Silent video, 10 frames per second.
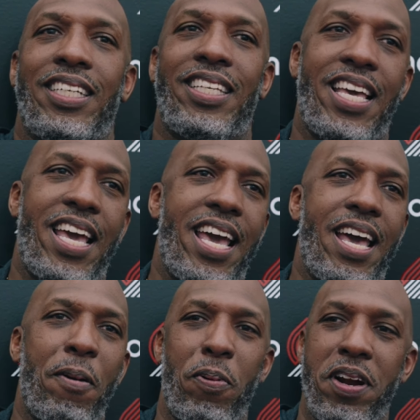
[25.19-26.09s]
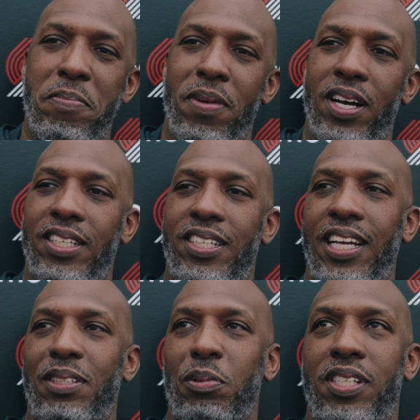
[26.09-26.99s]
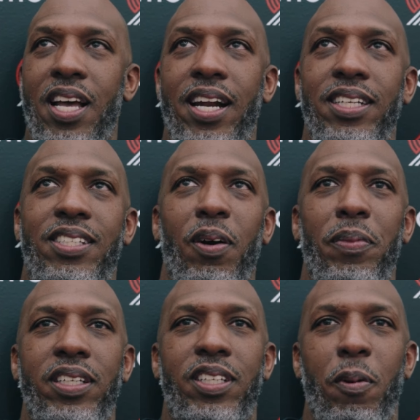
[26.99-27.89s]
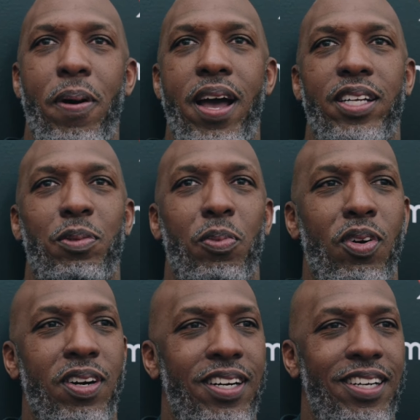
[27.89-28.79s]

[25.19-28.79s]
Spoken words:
Yeah, pretty much. That's what Scotty told me. I should have passed more.